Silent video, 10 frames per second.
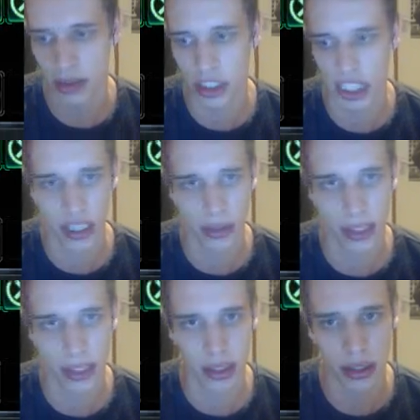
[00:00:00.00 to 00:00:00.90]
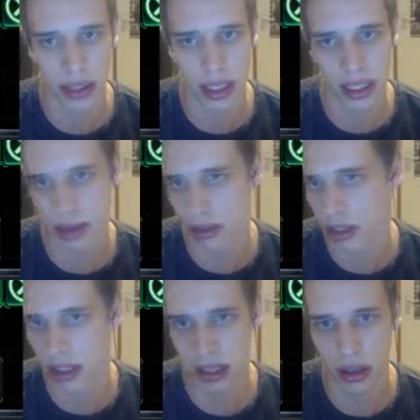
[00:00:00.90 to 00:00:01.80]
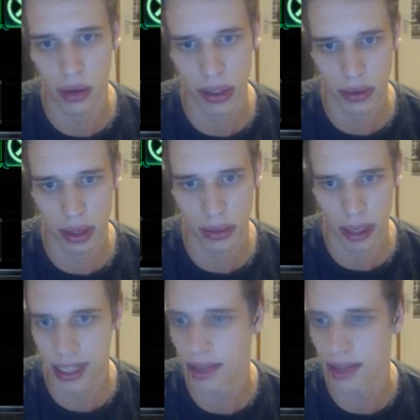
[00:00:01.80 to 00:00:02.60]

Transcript: chase away these Zerglings, which they always run by.